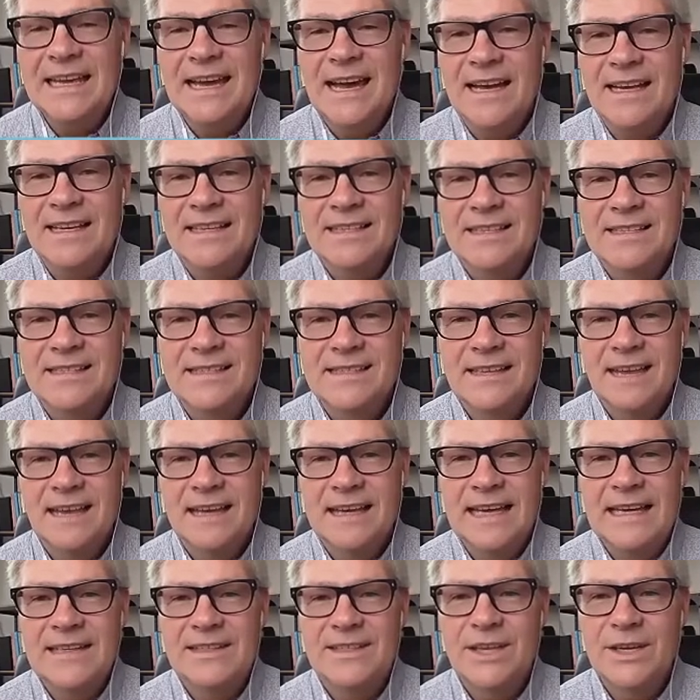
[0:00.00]
us
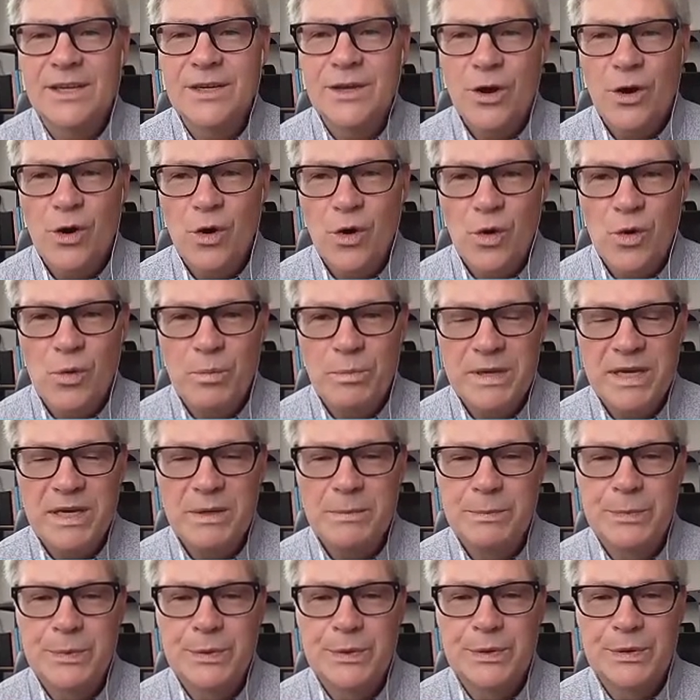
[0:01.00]
get to know
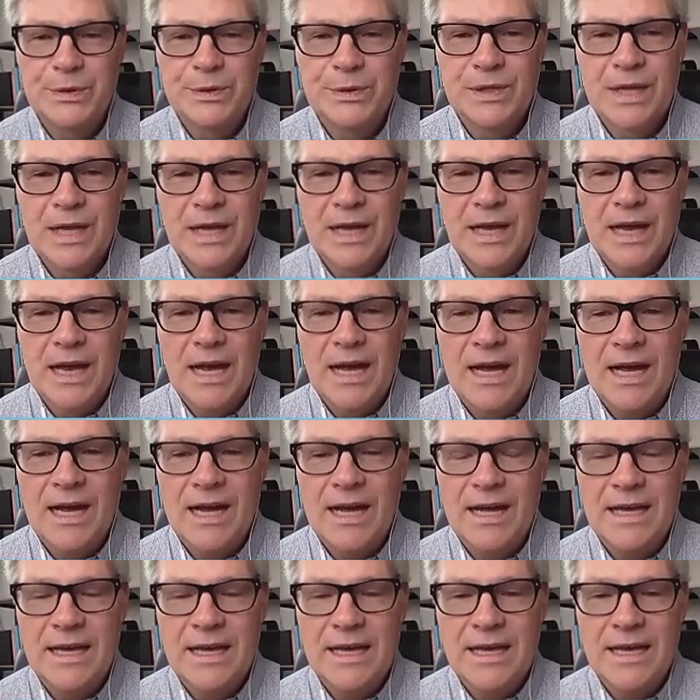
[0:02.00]
people
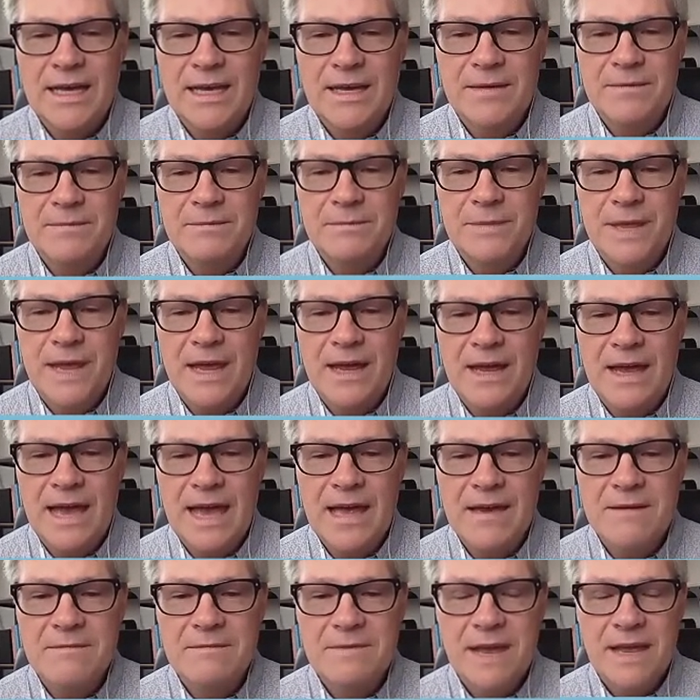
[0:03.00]
and
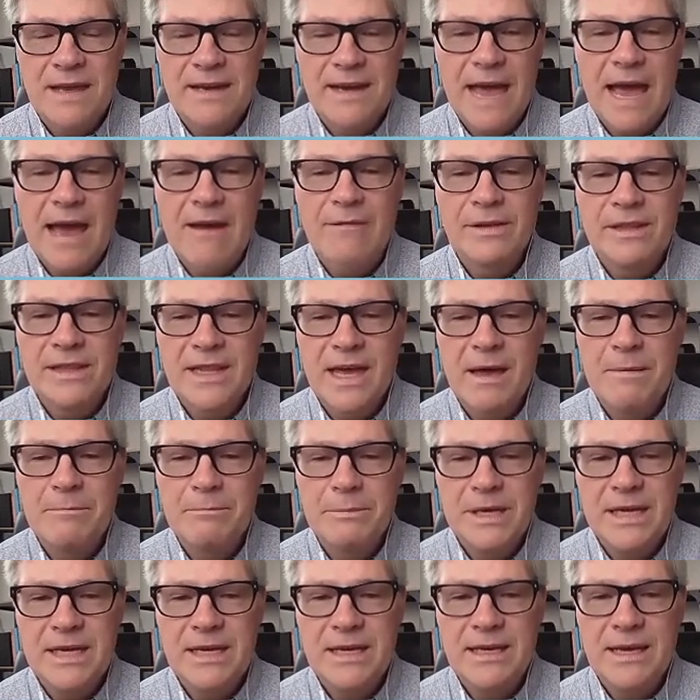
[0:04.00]
having them
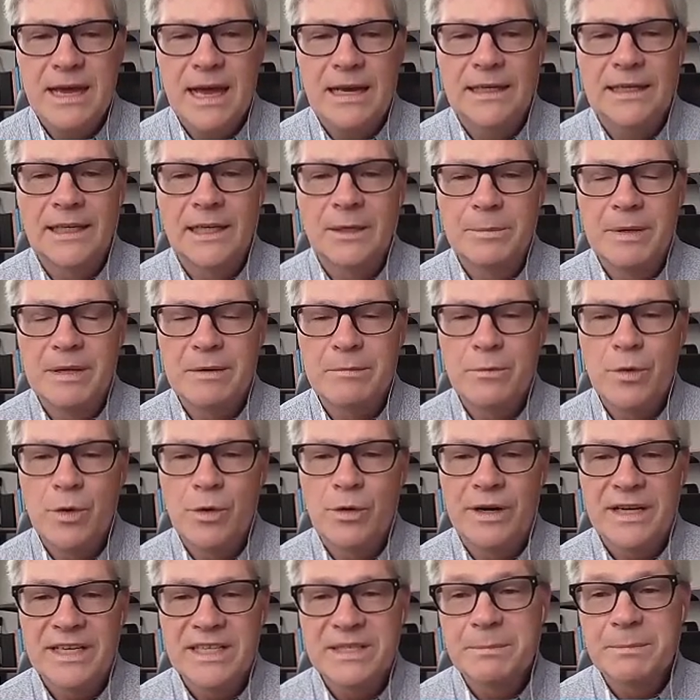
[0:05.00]
be a little bit more
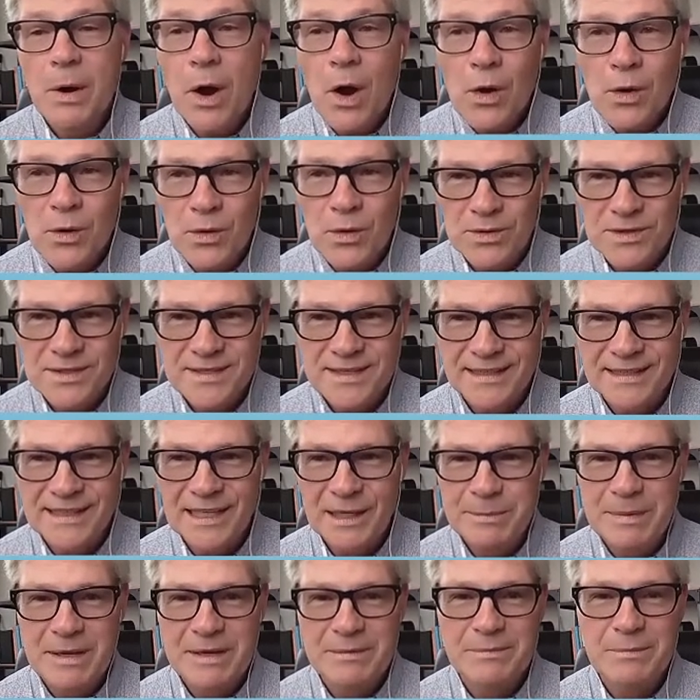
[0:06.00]
exposed, a little
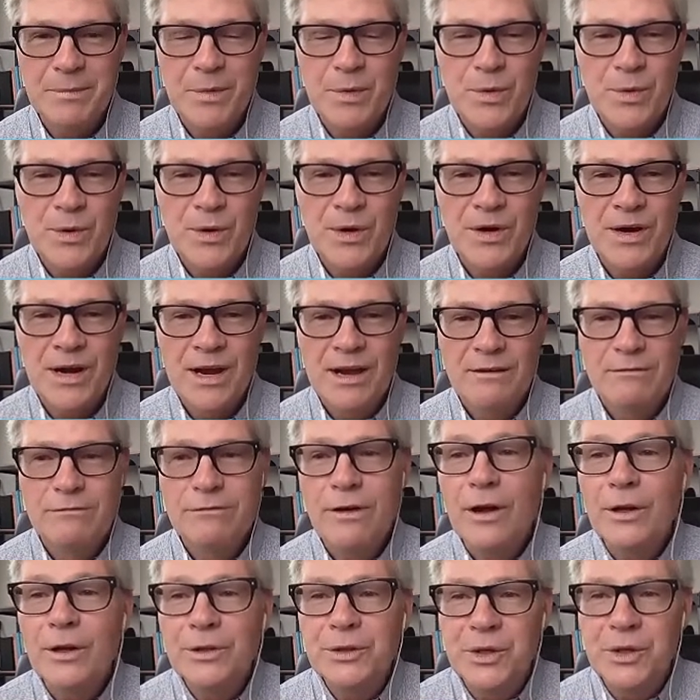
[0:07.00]
bit more
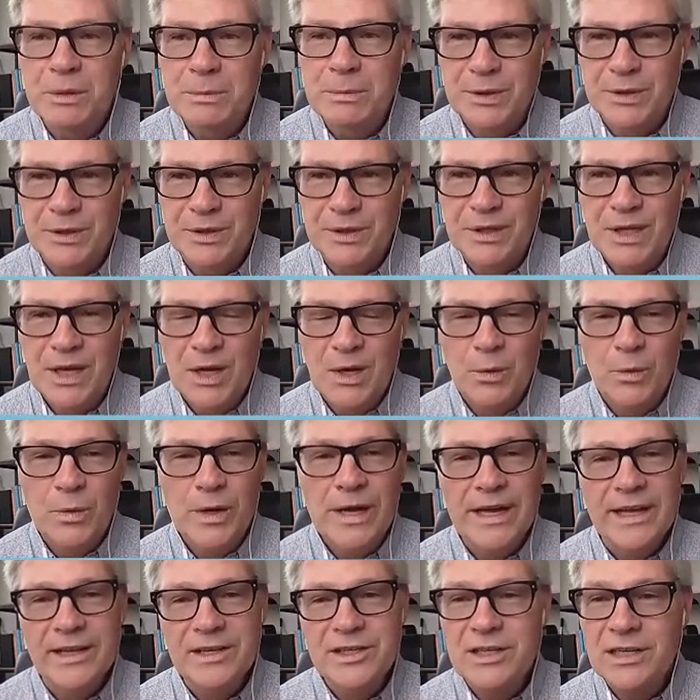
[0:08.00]
vulnerable,
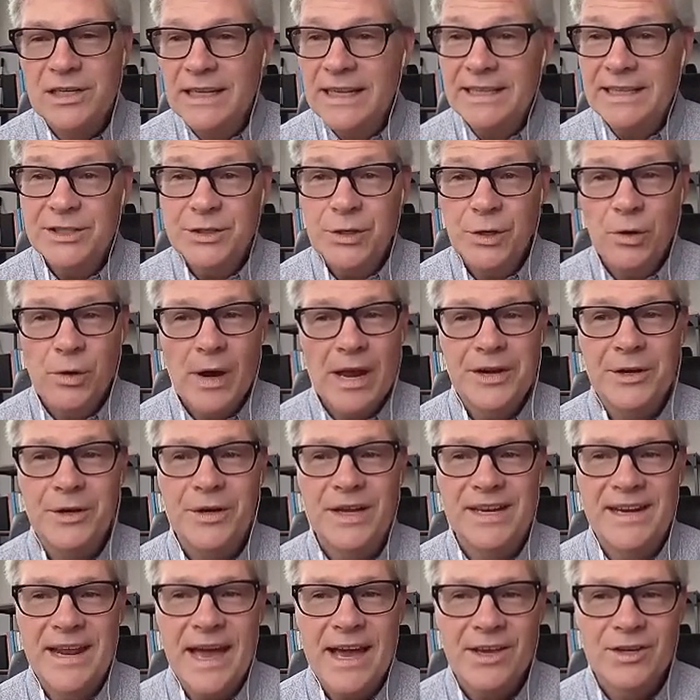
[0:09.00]
which leads to greater
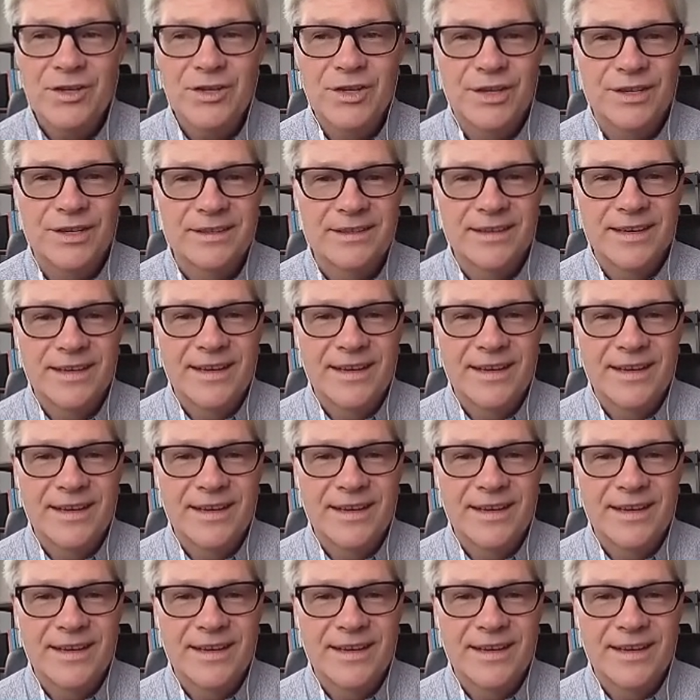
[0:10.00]
connection.